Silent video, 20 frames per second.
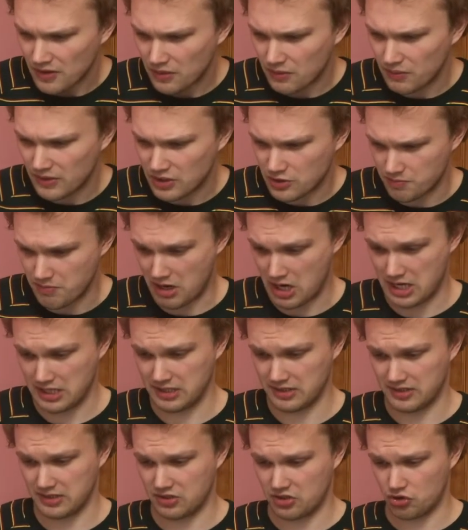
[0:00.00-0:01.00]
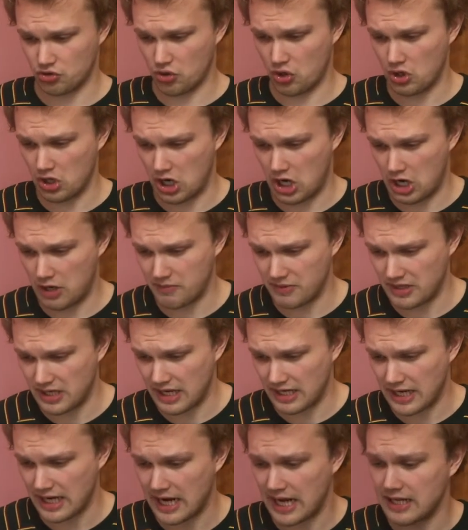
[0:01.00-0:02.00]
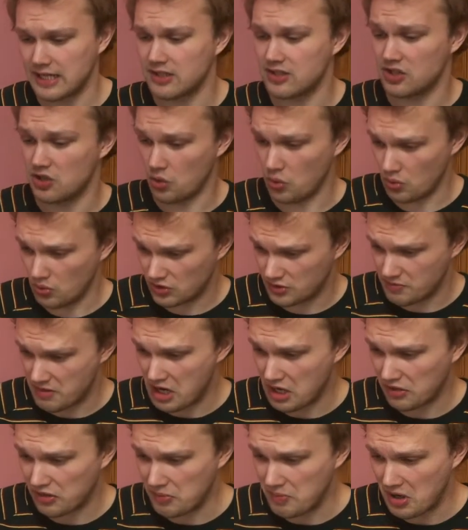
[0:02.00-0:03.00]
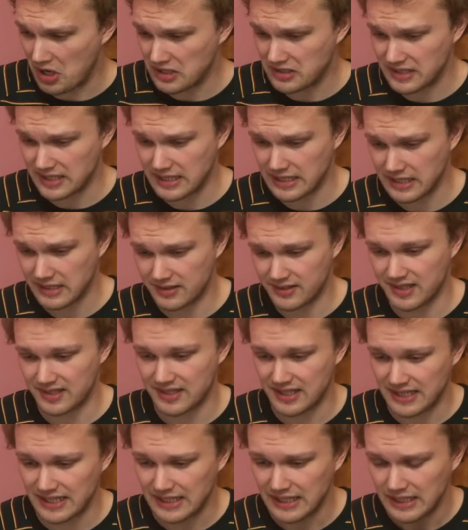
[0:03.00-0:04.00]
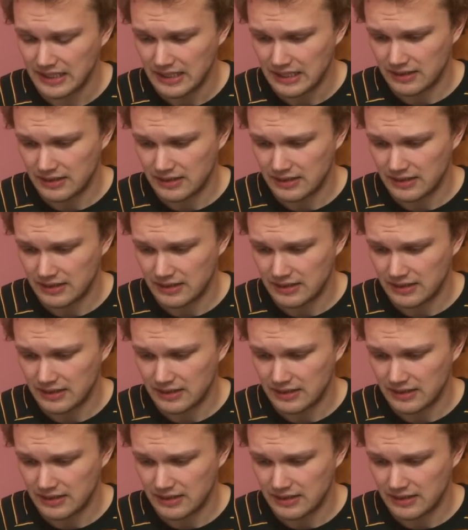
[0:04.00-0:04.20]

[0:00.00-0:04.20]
which mine is a strong arm, and it's yours, Martha, my dear, says he.